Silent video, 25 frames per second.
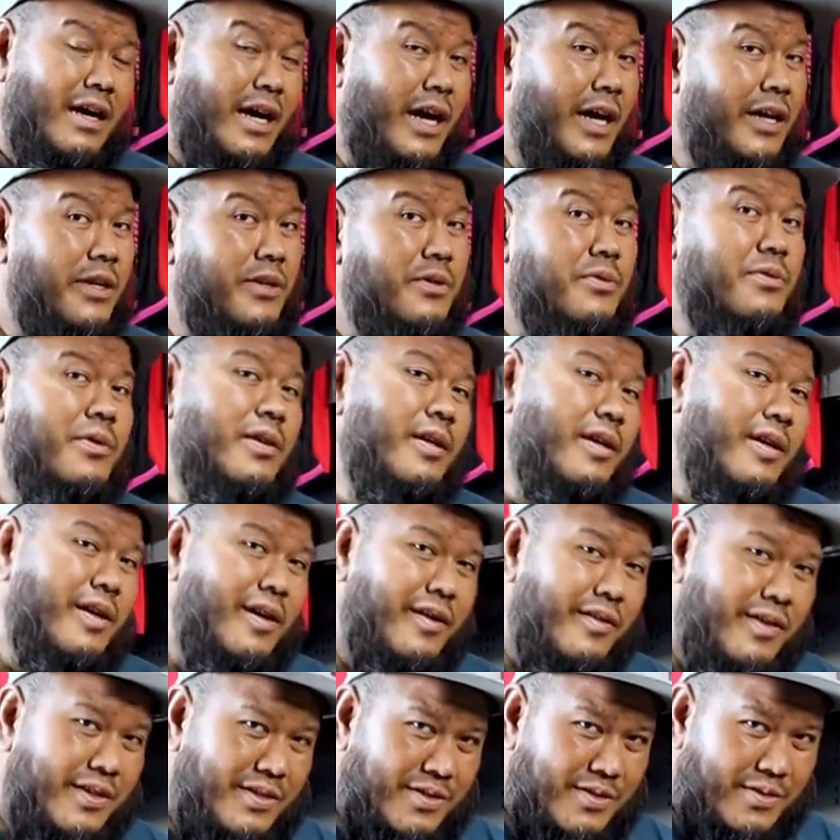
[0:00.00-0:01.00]
I do
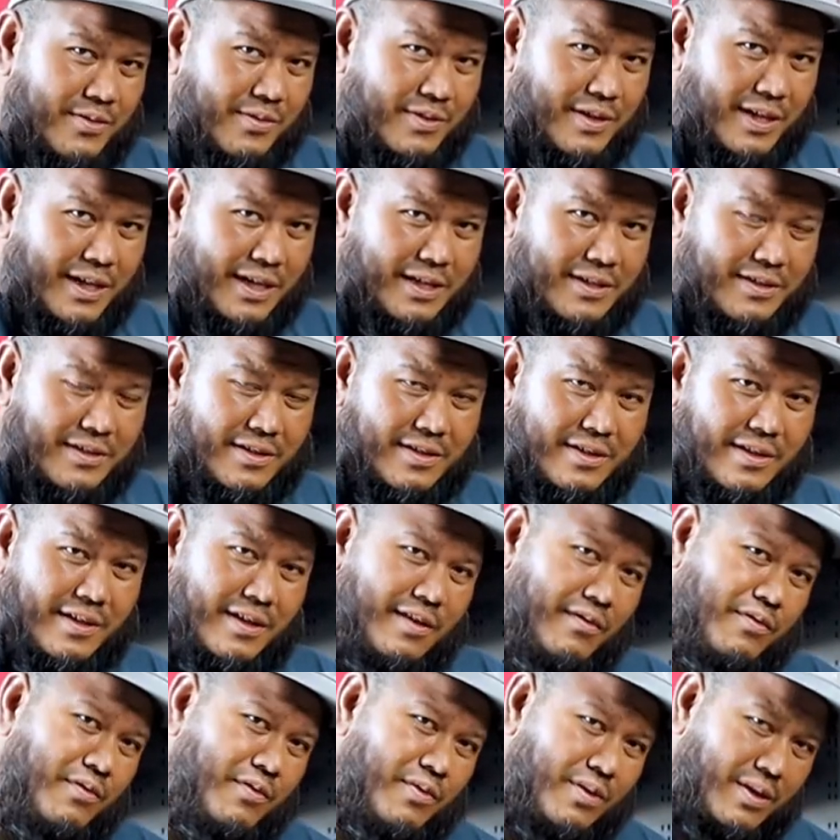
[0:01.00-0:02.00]
encourage you guys,
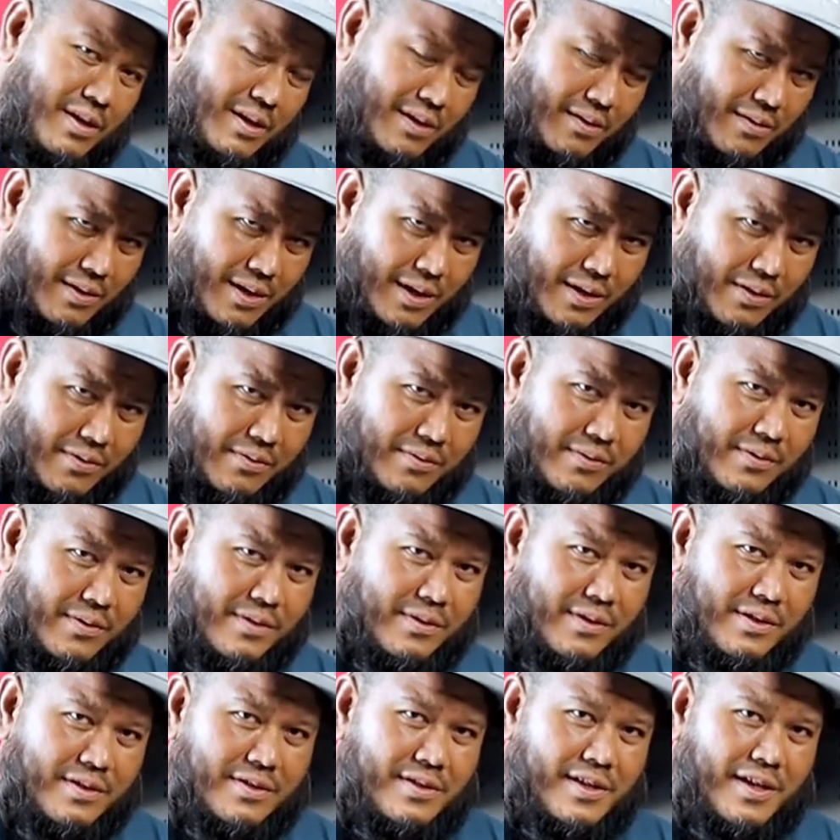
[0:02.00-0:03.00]
if you are around
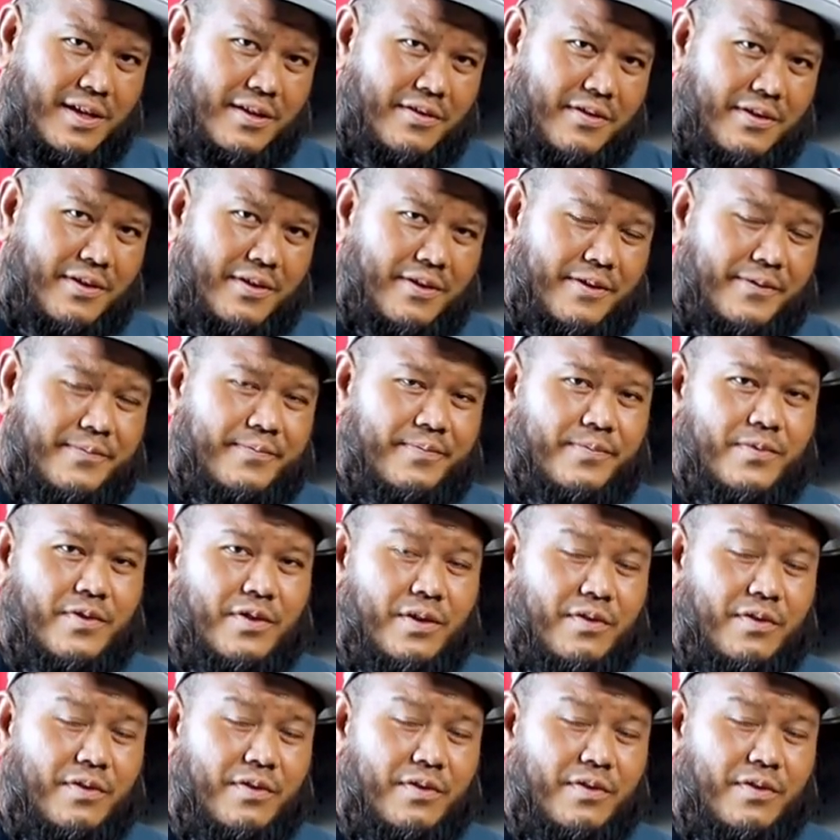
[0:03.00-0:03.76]
this area,